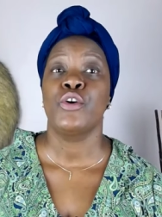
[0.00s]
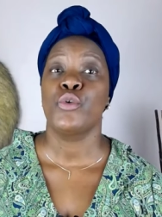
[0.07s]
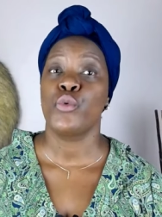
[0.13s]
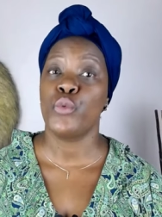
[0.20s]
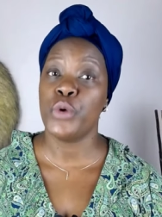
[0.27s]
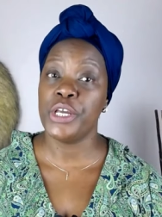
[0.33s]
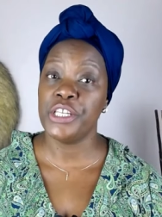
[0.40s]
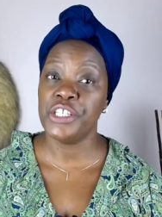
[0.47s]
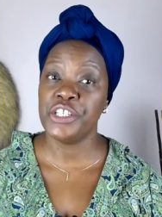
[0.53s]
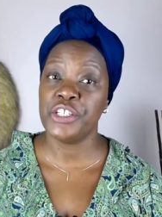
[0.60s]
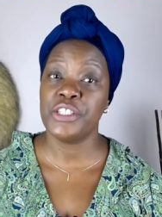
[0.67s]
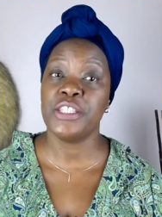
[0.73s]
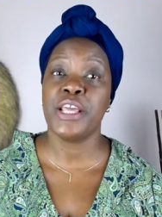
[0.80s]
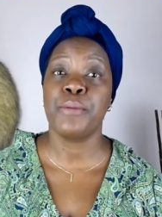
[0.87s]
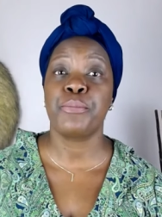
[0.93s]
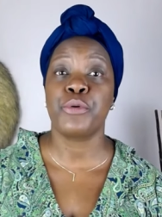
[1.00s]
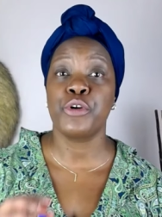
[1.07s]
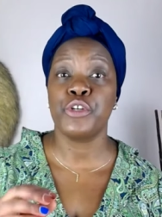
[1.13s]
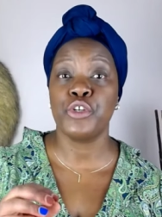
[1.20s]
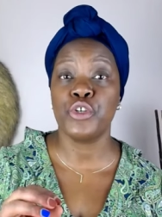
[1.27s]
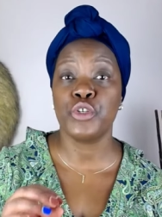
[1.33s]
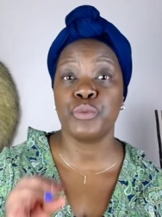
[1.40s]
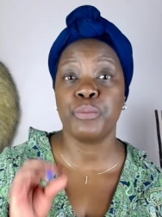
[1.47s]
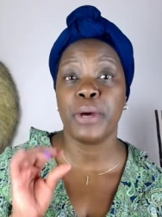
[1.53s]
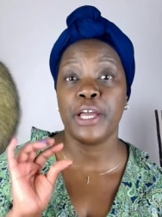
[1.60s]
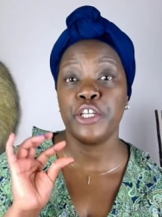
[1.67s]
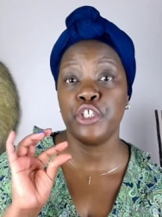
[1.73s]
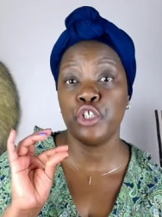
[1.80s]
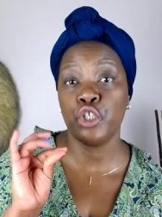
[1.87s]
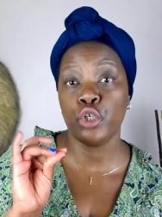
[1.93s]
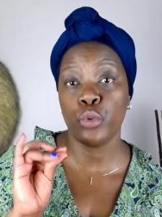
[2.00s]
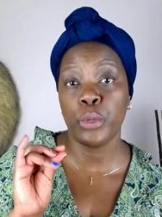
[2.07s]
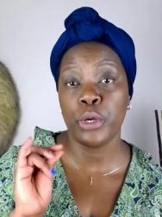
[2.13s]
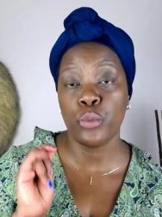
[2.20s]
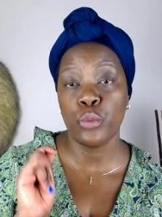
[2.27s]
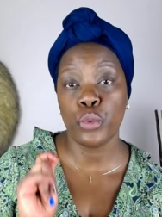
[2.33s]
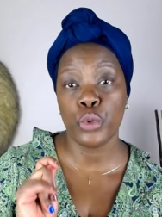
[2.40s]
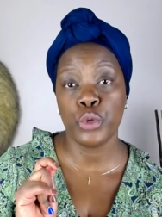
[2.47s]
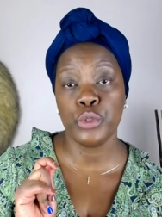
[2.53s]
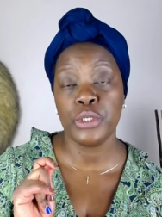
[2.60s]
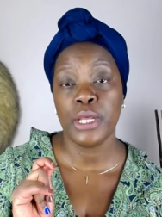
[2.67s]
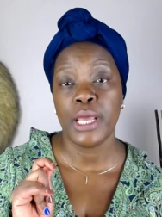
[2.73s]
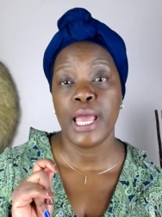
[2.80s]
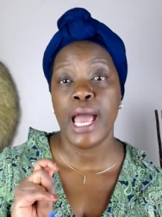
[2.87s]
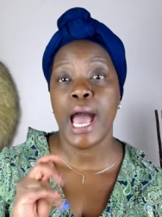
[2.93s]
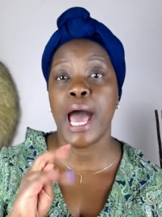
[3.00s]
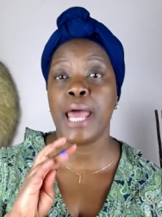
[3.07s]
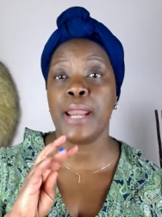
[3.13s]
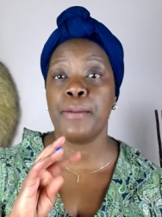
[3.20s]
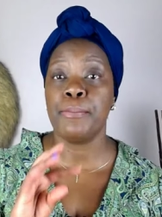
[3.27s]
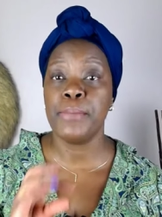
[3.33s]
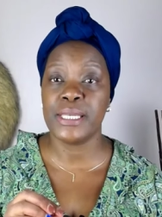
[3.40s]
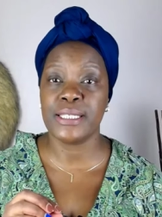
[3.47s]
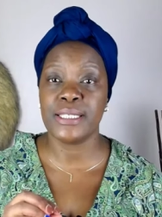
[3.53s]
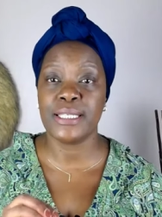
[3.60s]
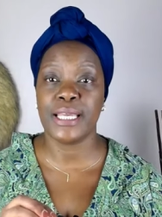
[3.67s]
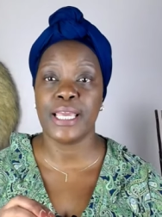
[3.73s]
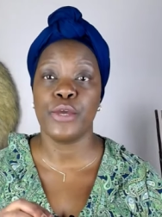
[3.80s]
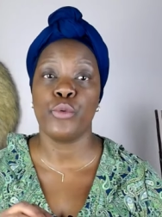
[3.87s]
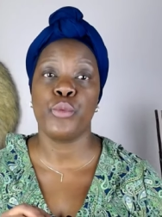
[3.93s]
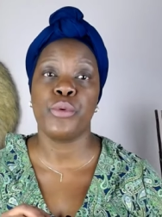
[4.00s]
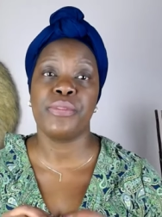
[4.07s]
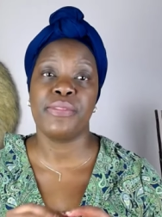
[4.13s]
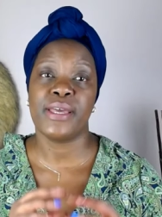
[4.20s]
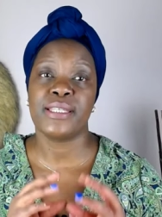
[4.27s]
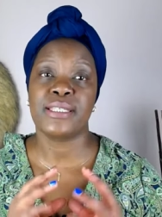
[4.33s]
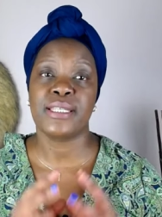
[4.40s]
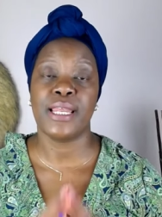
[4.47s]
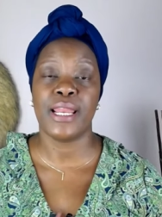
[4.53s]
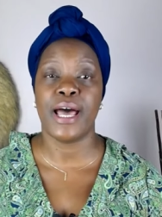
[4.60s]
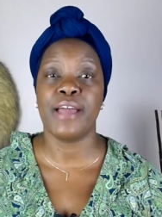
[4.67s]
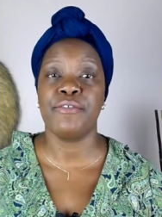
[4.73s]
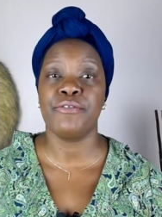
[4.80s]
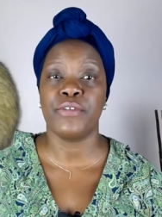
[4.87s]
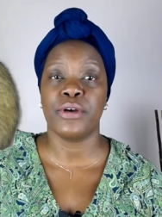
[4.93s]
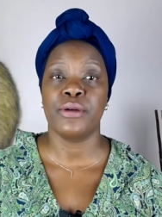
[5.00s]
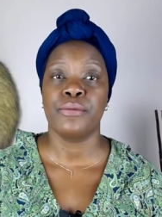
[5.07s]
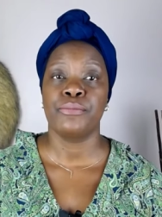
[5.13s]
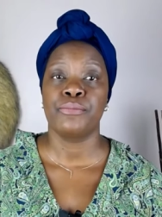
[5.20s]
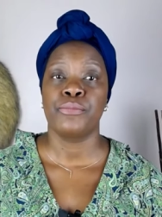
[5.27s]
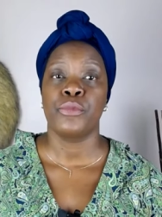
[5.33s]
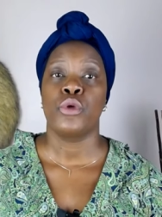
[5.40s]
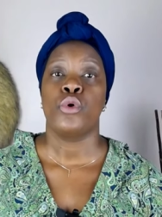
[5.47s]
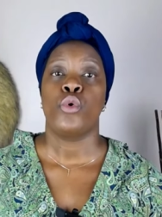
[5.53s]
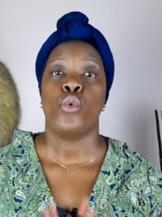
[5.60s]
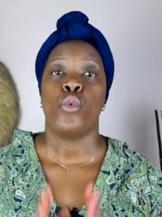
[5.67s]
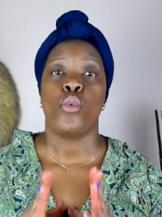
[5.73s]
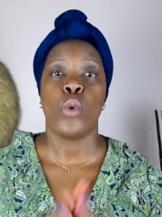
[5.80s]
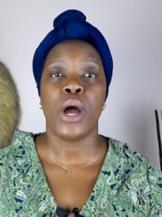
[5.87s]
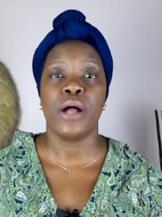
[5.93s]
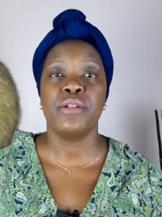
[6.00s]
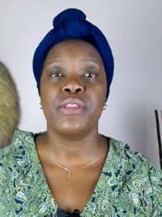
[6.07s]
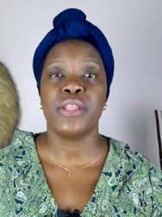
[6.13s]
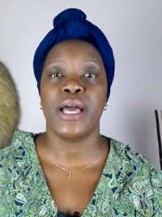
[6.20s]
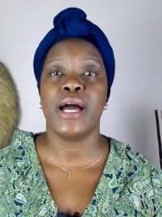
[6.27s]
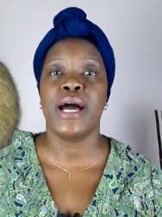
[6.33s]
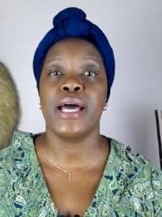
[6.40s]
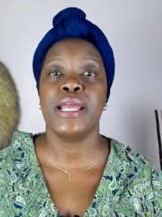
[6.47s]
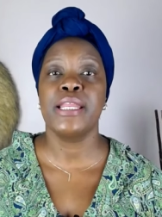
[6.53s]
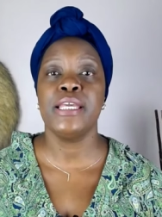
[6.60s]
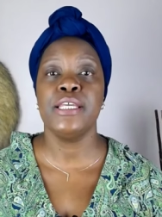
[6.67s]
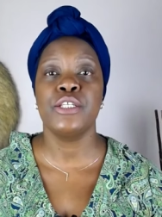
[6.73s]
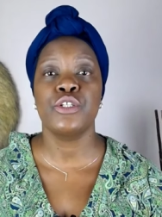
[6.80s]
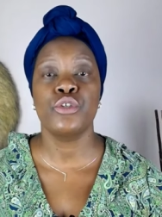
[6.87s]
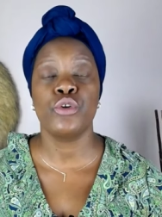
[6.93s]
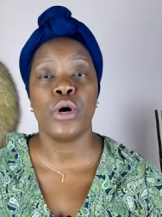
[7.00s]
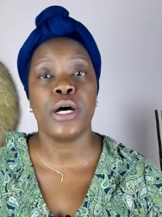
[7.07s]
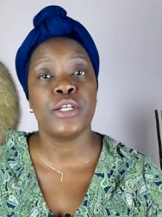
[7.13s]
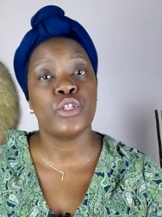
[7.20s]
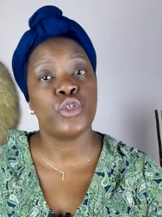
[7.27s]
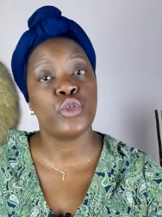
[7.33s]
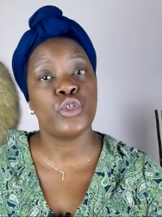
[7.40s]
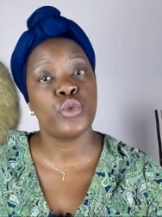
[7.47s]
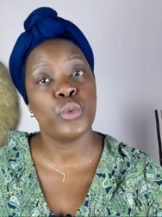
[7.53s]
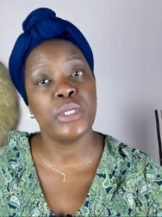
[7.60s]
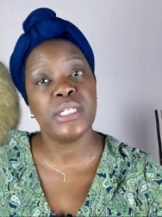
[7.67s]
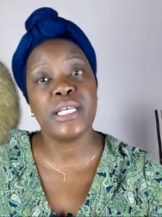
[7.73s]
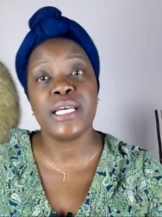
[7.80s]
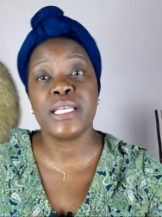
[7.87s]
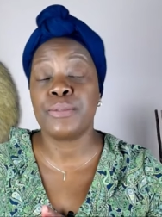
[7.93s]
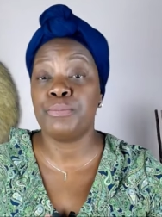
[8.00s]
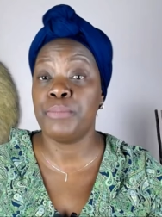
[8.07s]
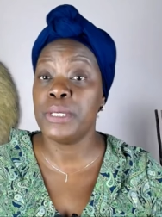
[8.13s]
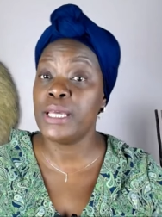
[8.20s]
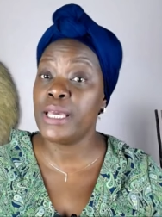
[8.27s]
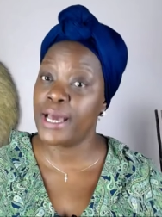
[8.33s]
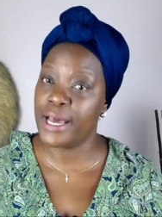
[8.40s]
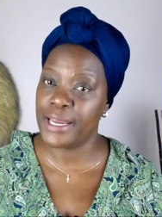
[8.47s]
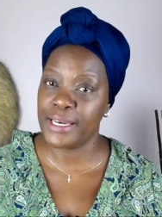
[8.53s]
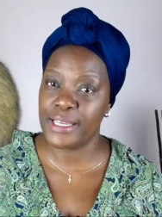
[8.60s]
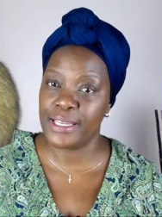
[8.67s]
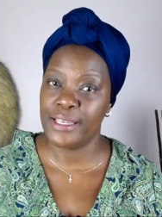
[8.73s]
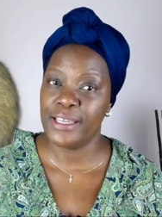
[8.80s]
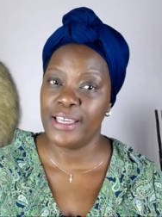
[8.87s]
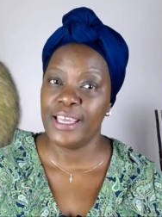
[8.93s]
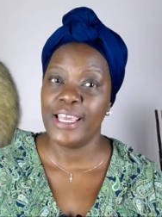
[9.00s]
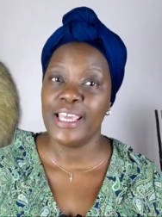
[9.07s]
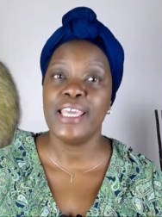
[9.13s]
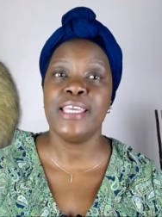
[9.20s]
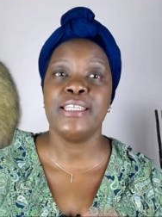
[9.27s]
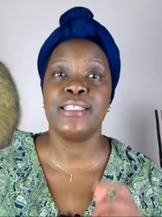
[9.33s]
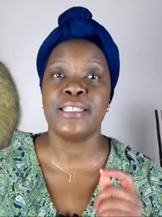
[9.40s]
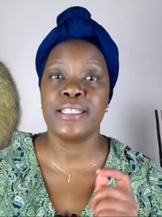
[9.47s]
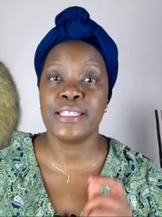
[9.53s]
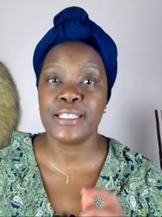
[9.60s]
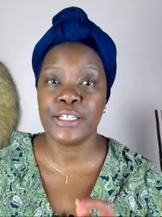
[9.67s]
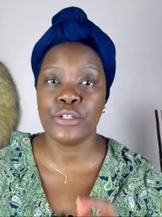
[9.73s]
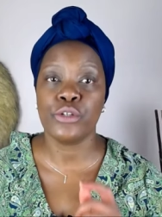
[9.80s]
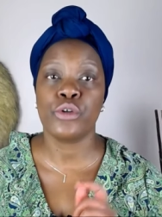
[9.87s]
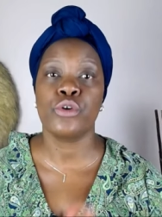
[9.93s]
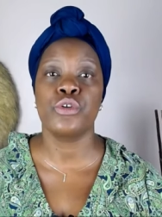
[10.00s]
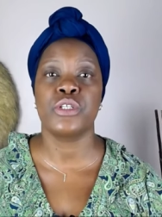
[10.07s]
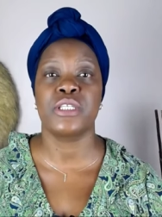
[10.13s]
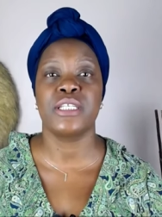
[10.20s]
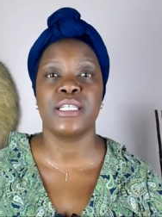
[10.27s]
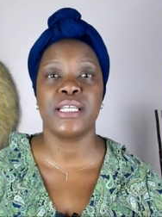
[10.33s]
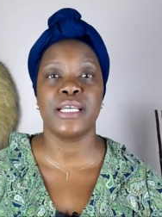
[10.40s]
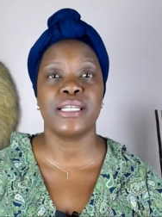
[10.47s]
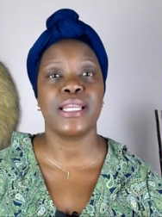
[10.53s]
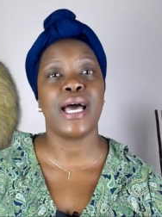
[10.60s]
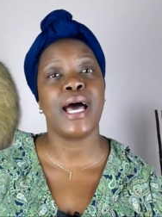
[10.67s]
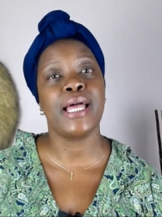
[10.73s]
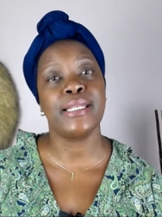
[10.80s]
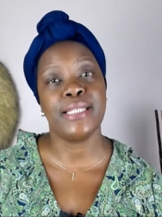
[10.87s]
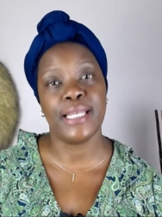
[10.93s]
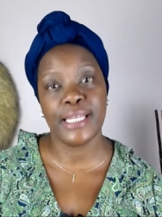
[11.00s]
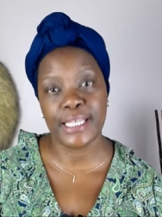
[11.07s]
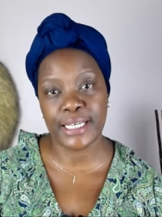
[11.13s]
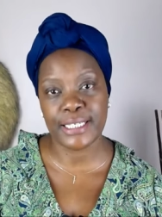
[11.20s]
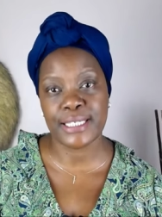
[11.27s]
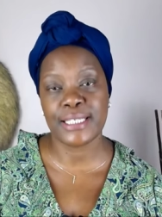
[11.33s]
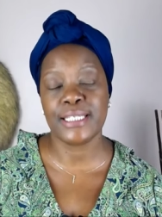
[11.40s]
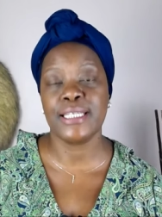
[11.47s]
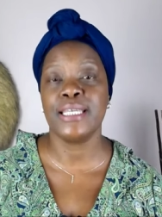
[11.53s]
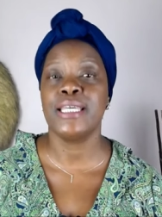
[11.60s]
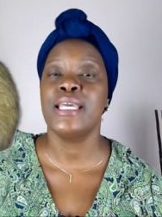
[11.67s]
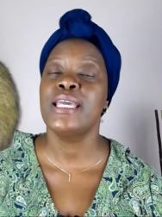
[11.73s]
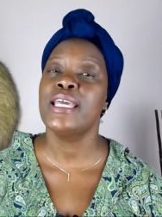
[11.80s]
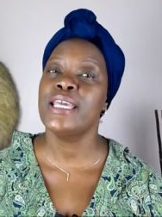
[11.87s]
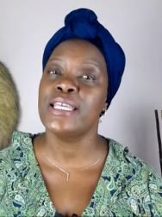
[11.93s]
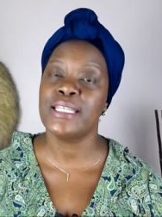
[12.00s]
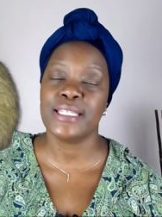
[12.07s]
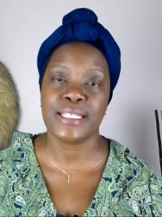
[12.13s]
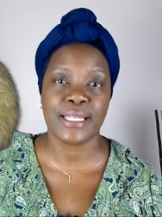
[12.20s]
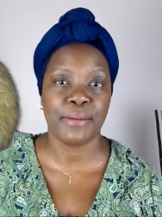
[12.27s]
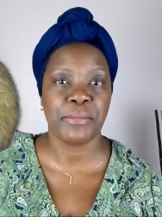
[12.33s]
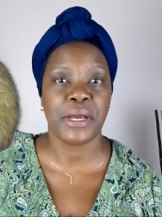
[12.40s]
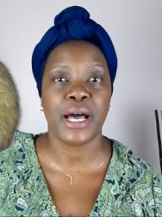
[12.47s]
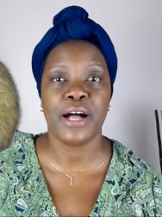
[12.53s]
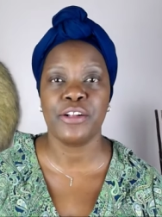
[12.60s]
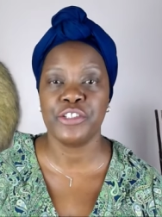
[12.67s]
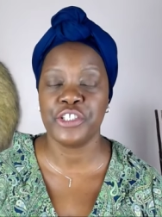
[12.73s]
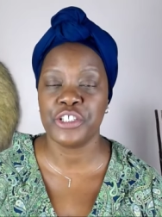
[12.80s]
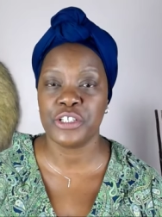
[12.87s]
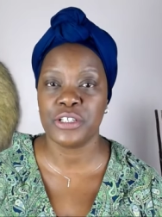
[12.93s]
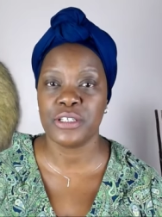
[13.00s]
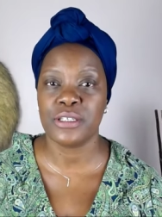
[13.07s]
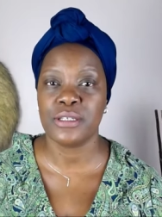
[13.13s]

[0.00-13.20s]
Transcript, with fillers: which they produce by chewing wood and mixing it with their saliva. While their honey is not as sweet as bee honey, it's still considered a delicacy in some cultures.